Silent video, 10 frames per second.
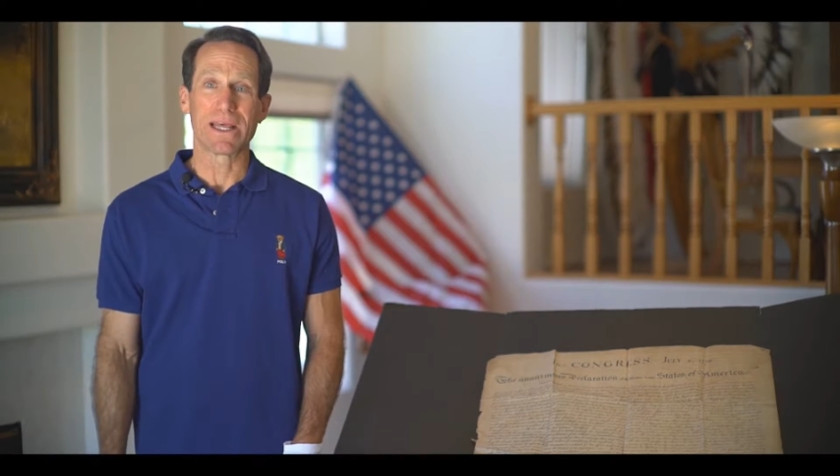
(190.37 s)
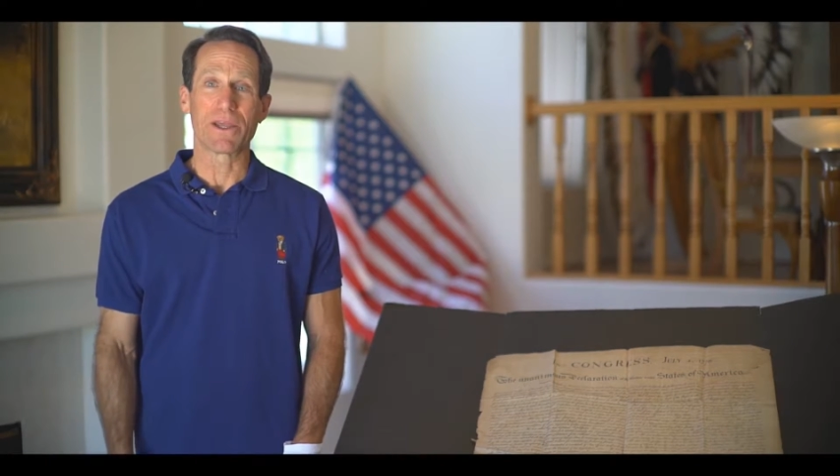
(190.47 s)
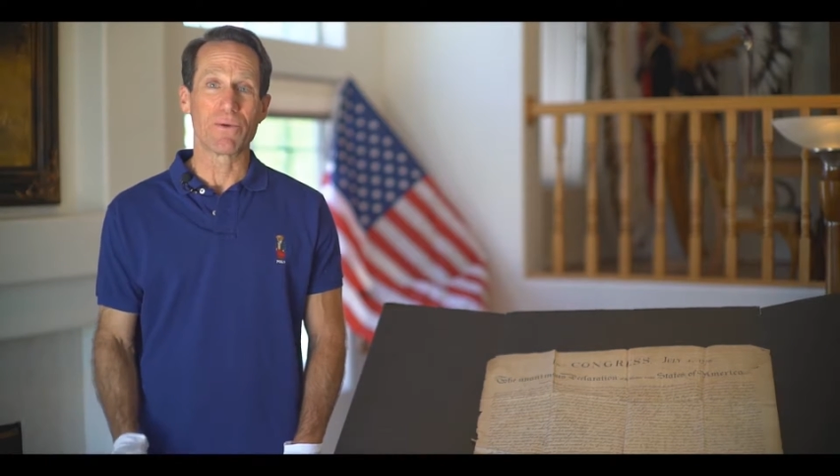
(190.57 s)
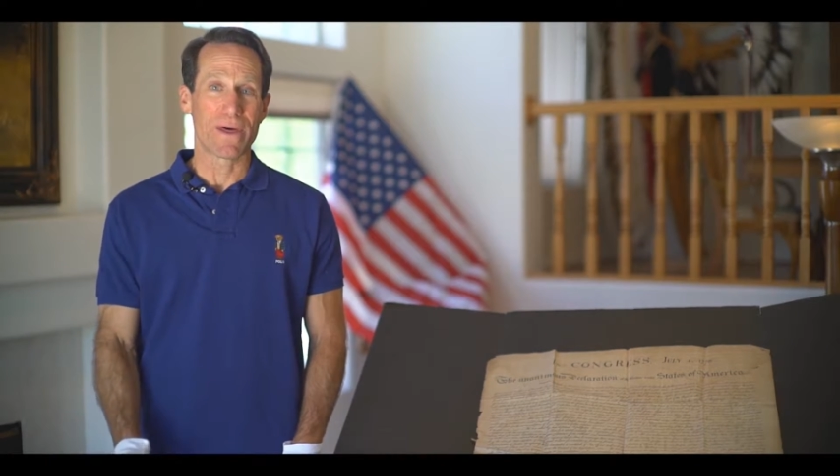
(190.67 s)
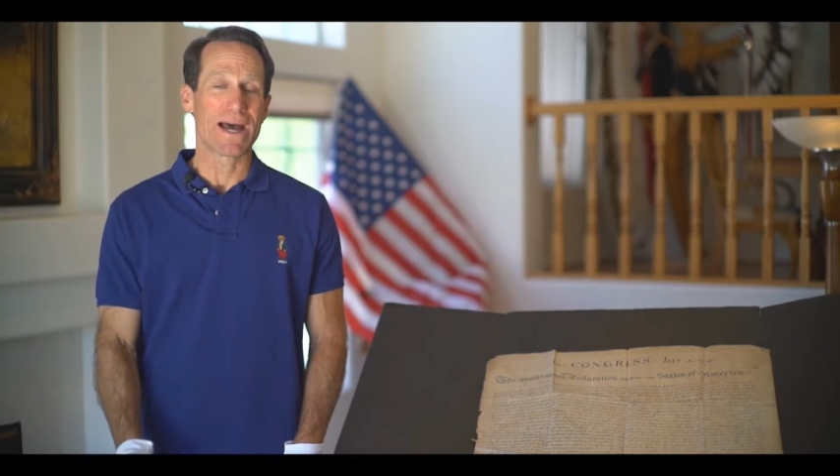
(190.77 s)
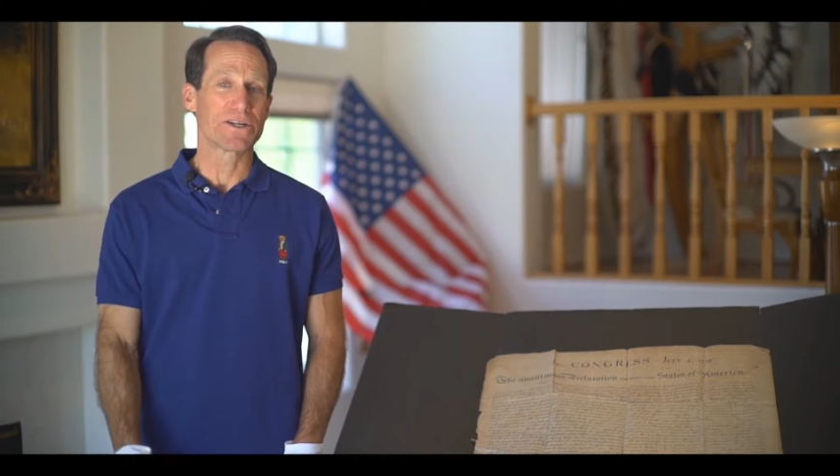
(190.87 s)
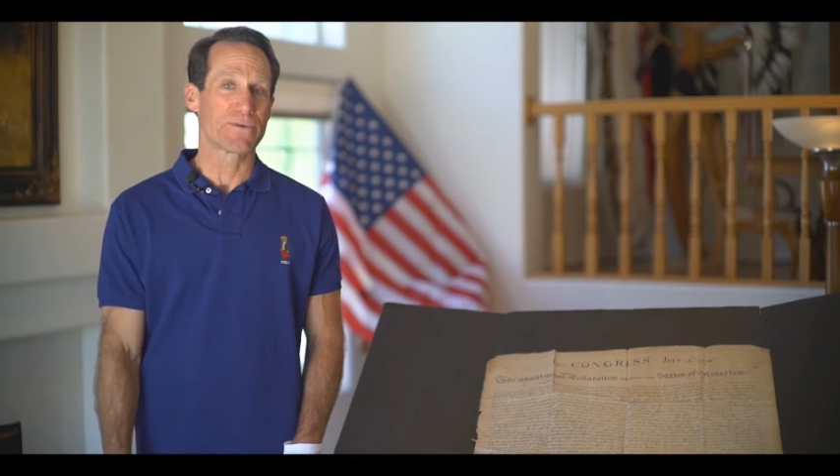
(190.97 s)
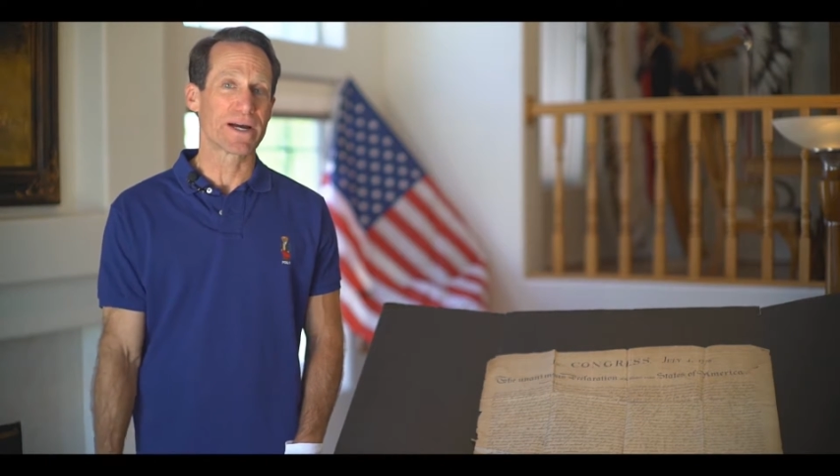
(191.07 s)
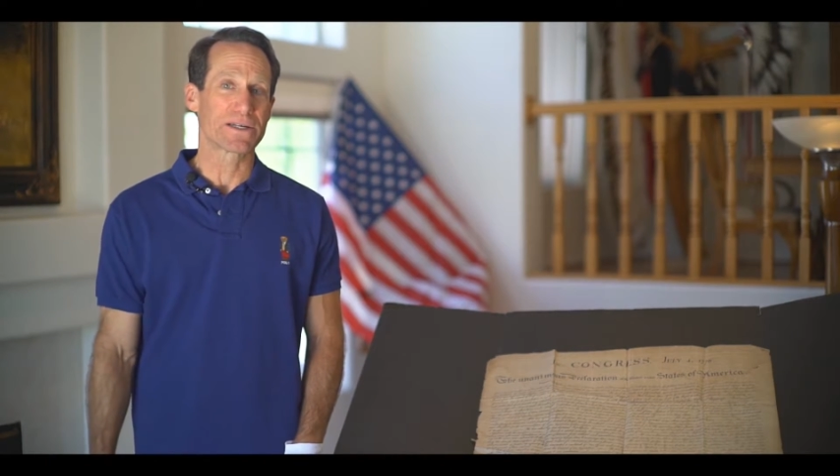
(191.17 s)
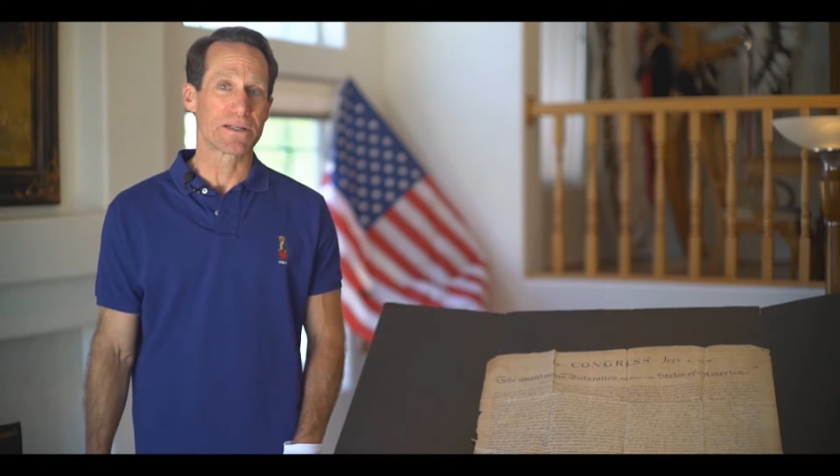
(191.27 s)
link you that
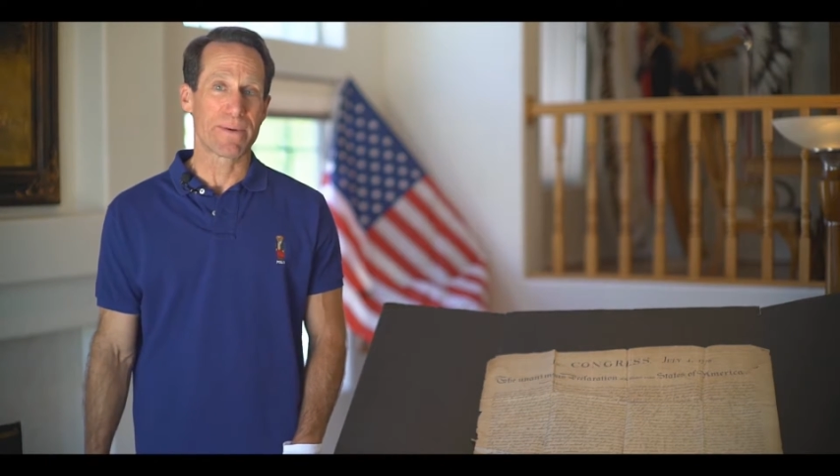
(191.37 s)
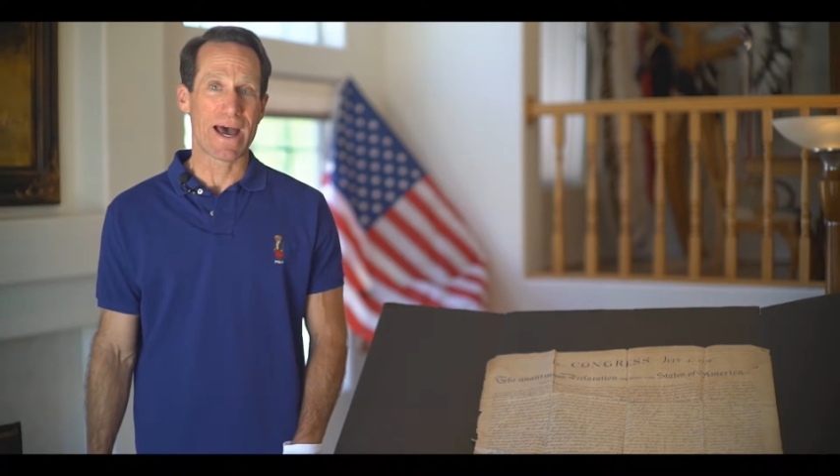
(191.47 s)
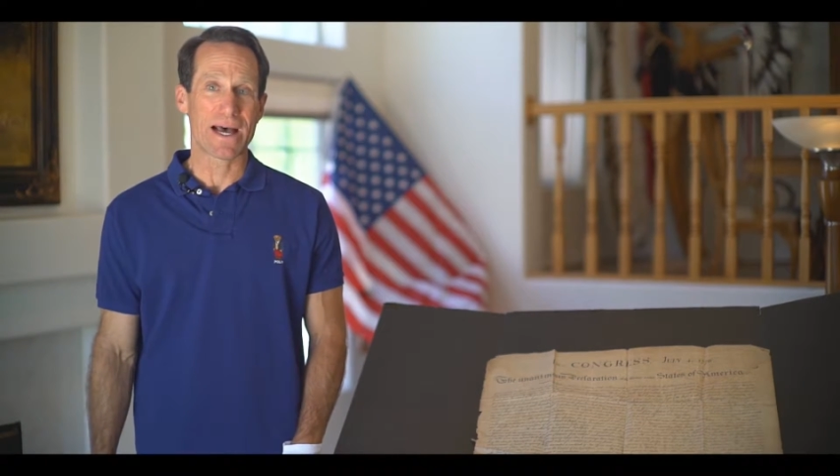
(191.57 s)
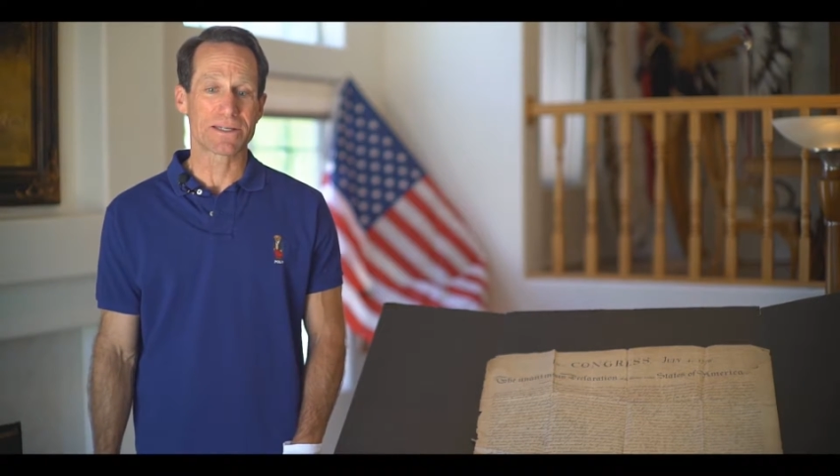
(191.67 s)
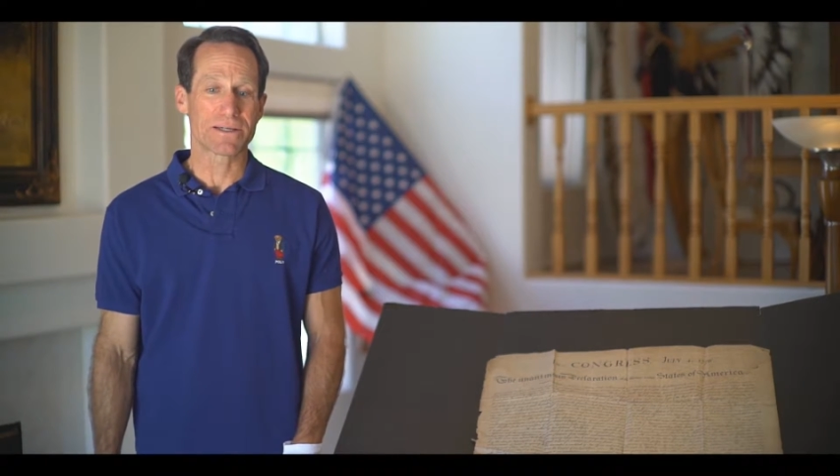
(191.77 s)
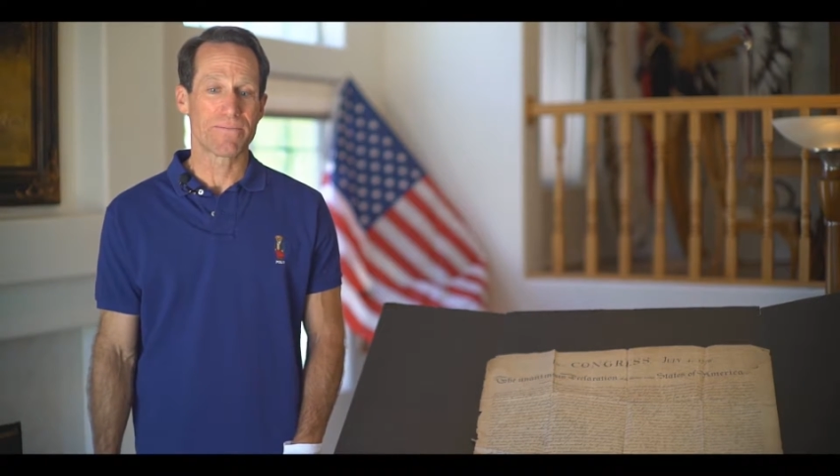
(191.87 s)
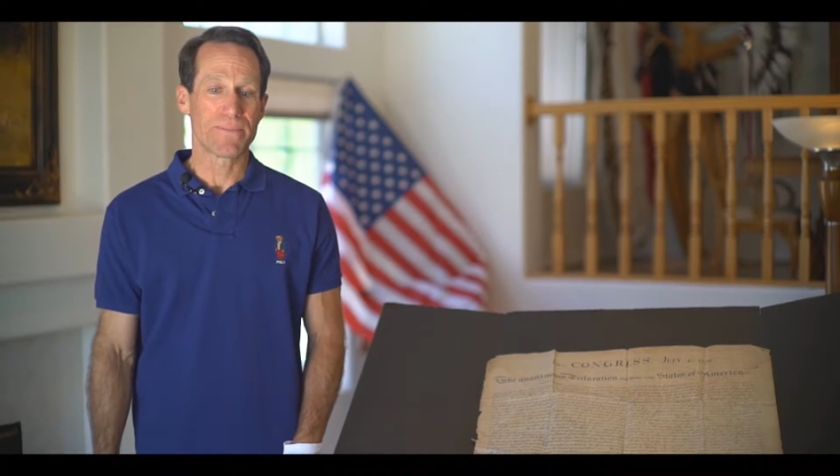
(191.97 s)
direct to the past.